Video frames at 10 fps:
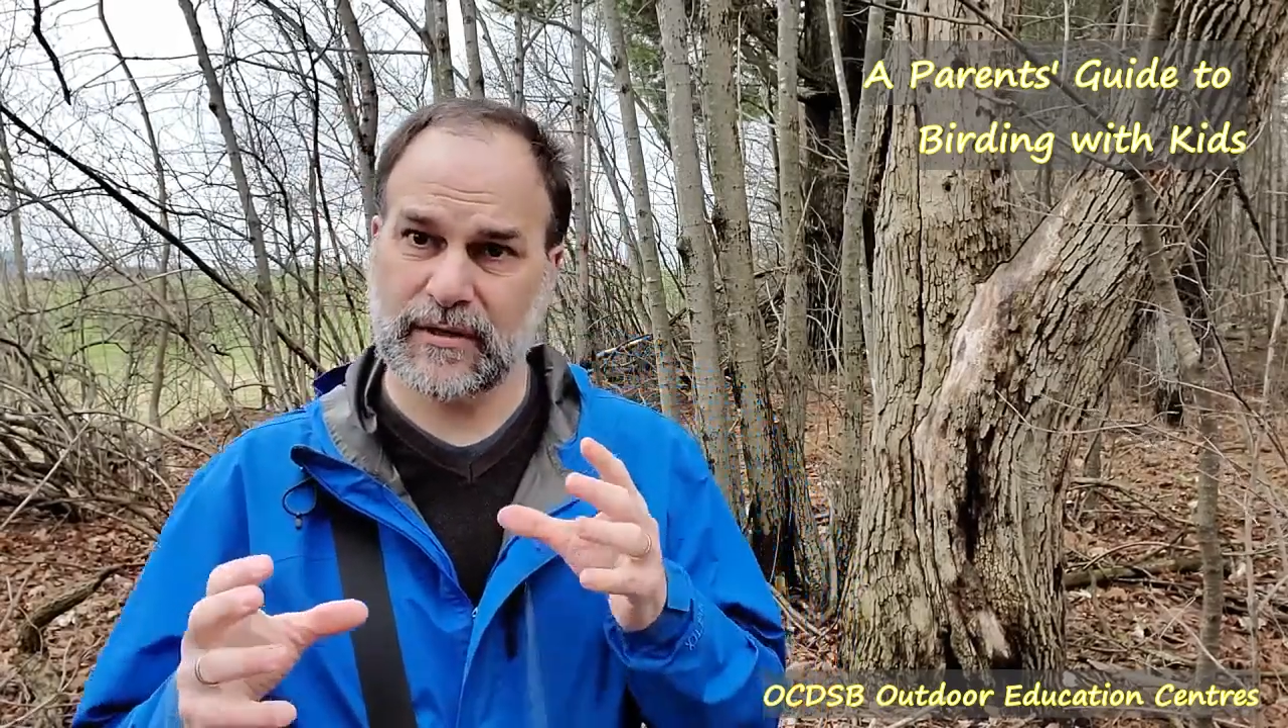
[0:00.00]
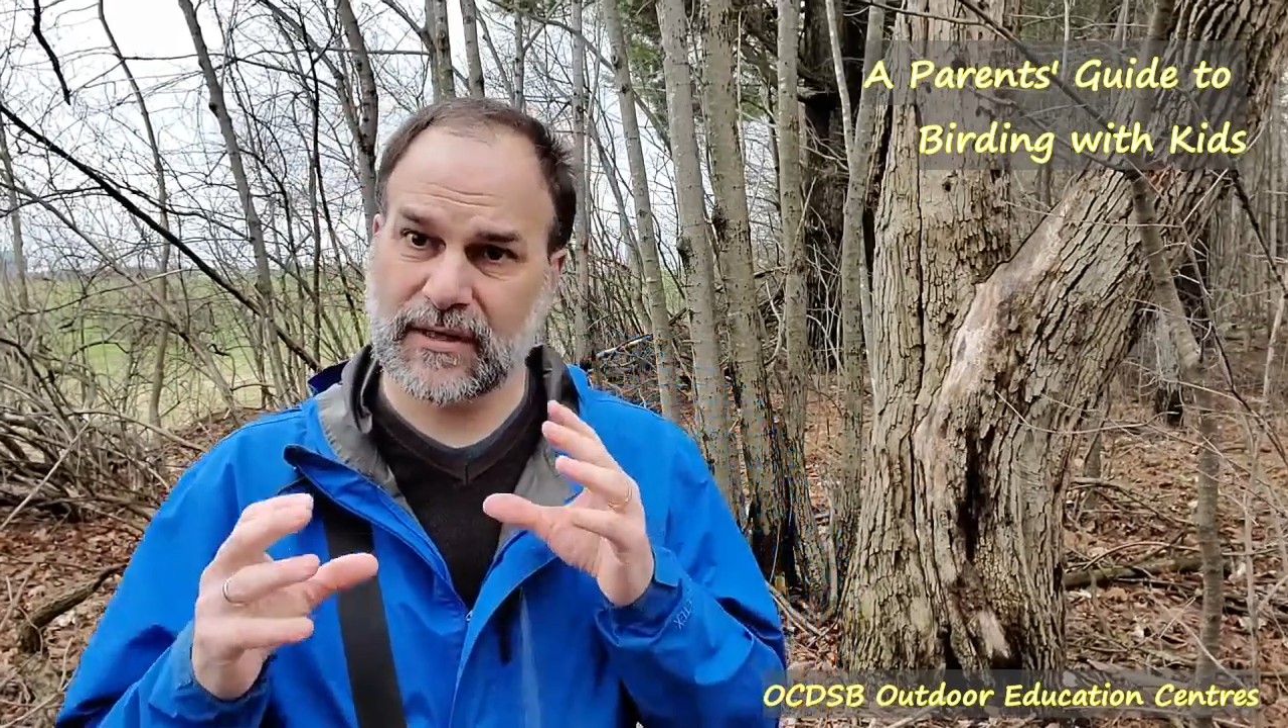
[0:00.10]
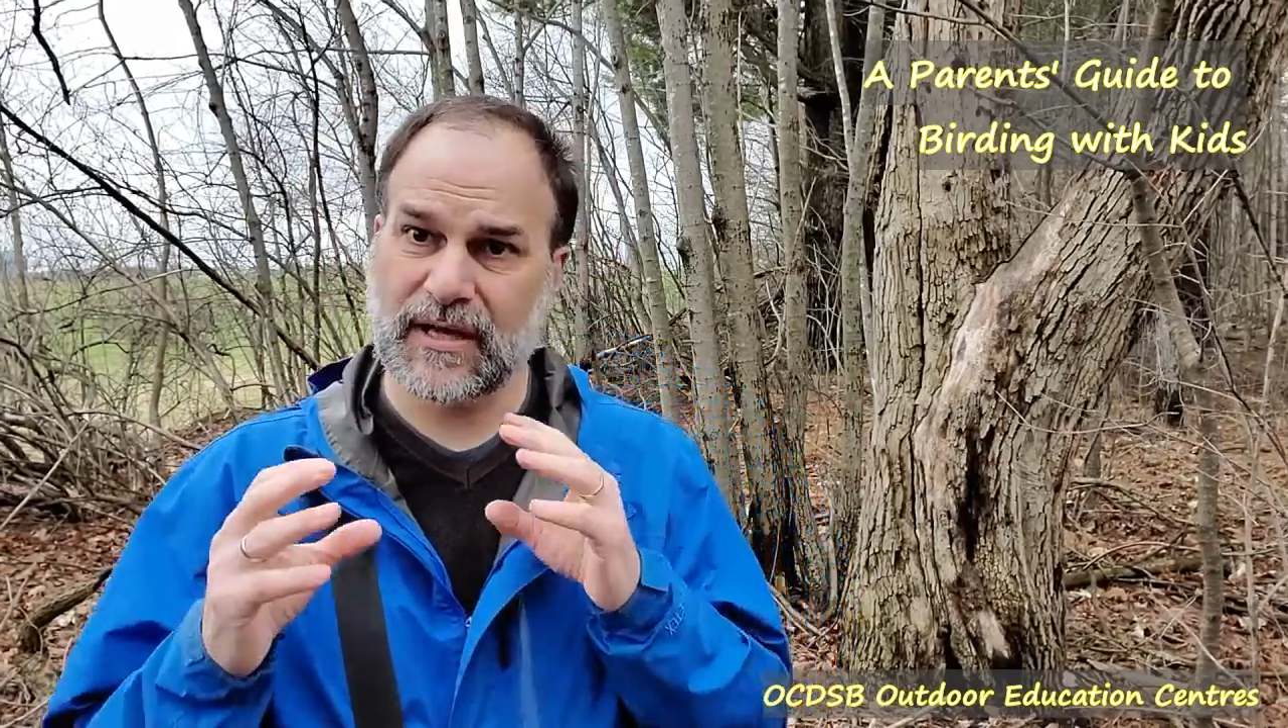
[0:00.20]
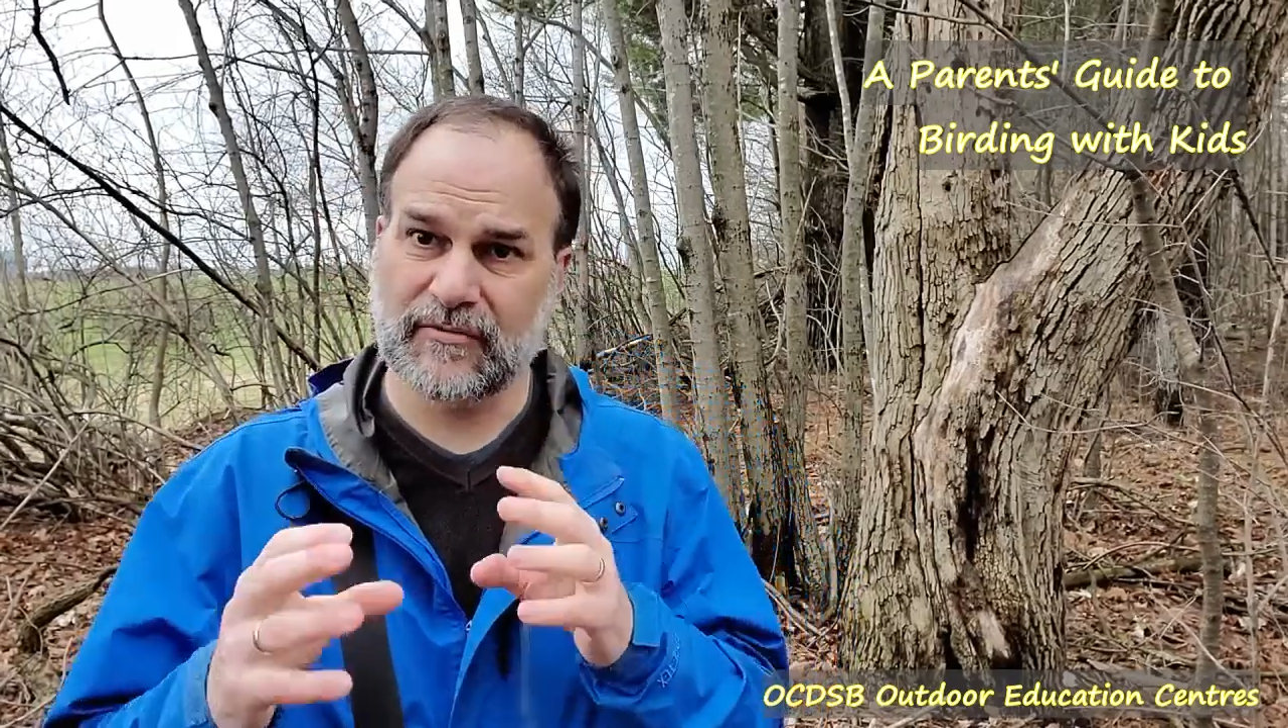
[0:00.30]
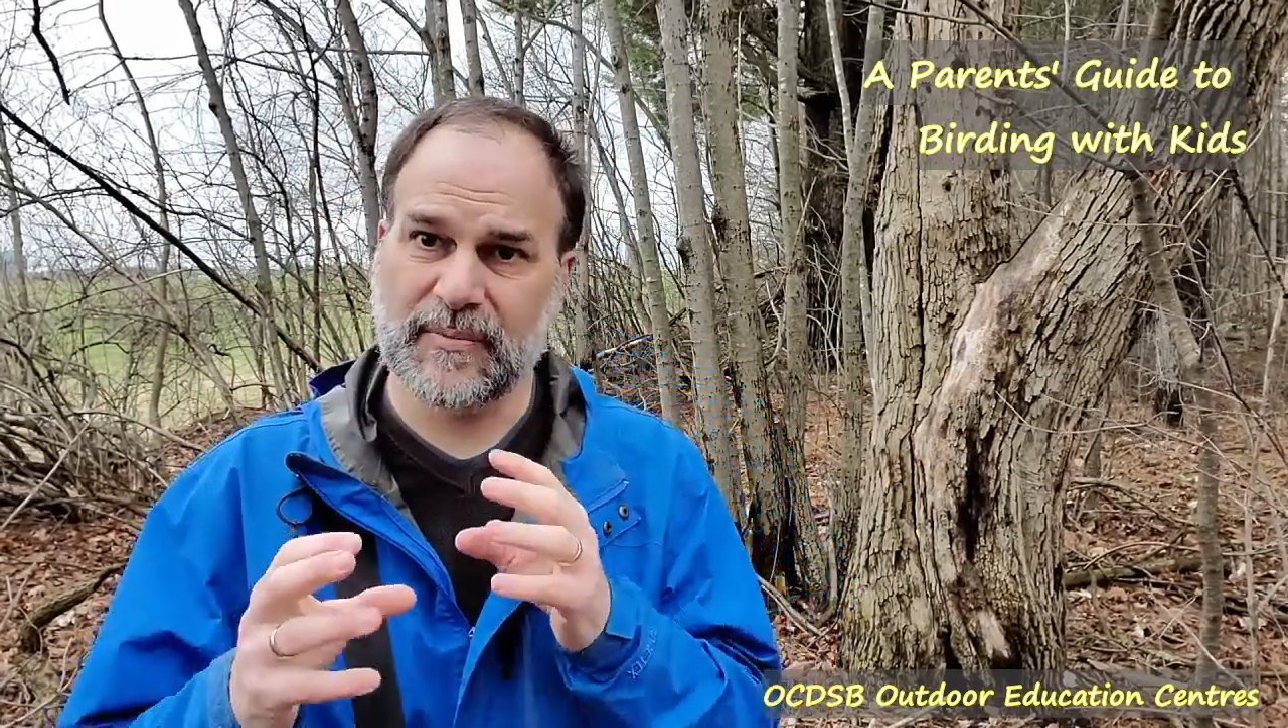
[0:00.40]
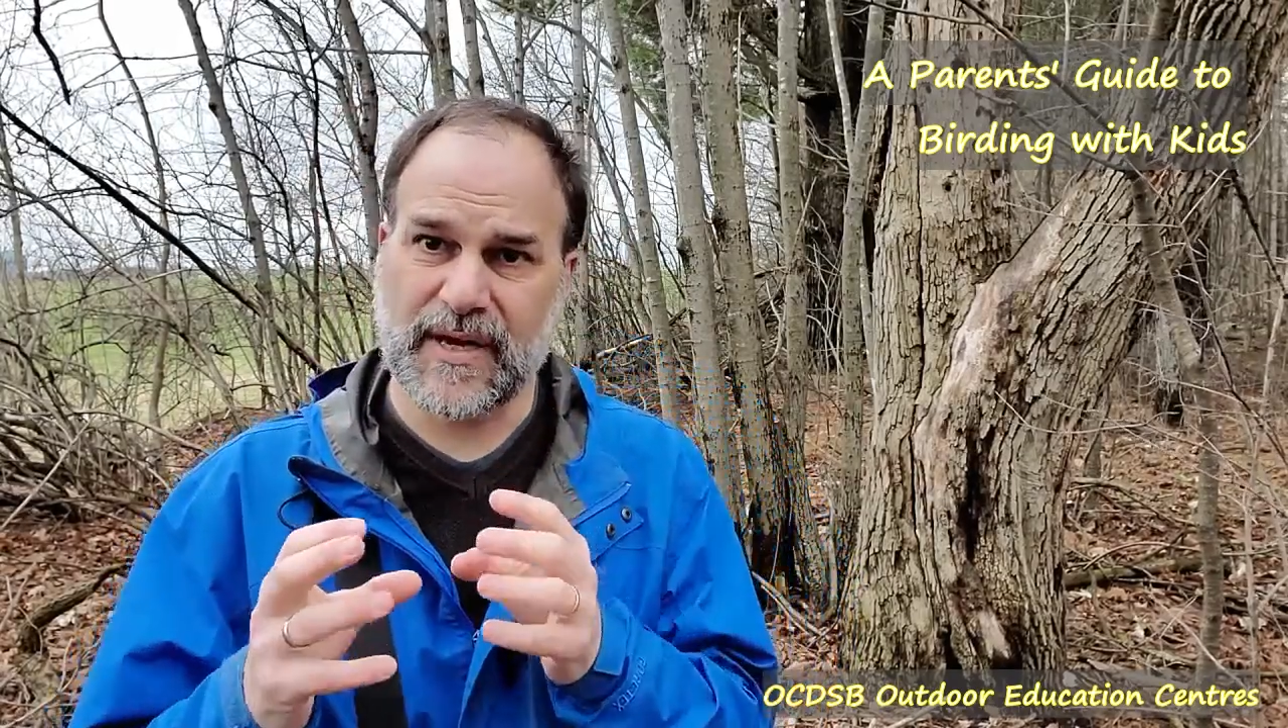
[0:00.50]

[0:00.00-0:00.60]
lot of